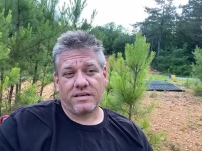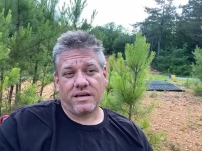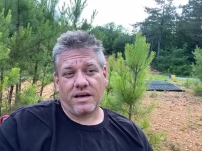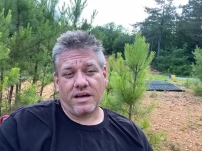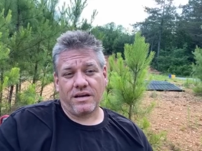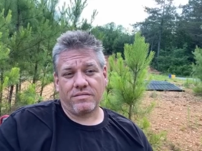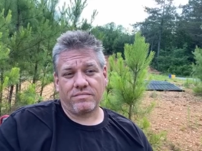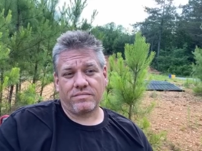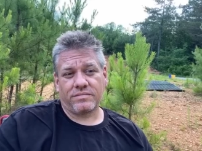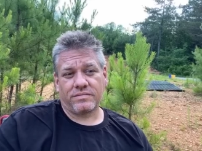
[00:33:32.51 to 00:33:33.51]
I
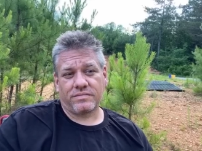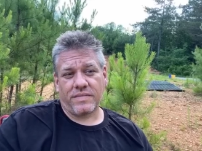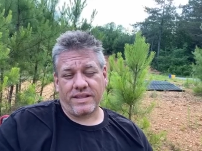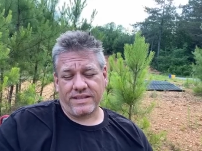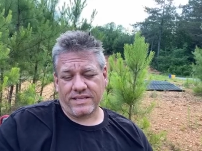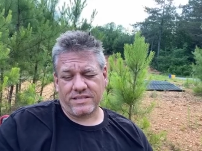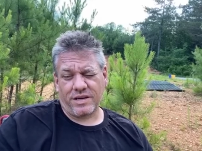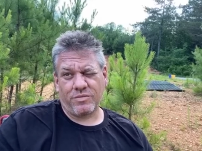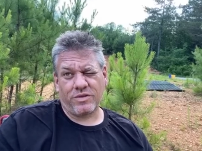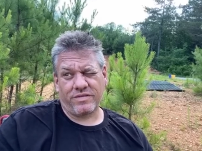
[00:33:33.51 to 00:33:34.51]
think that's the
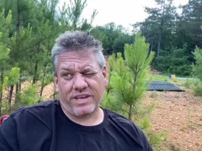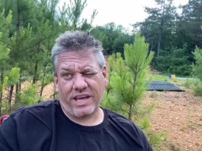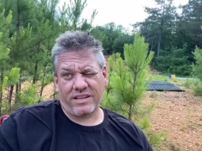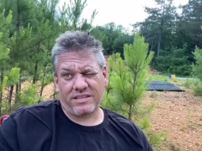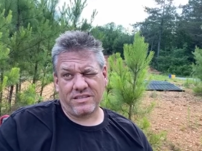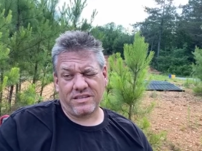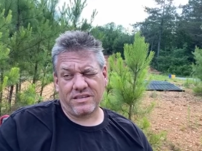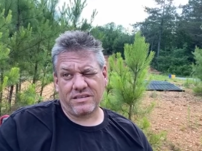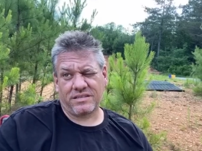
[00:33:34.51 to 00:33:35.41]
number of the cat that's in there.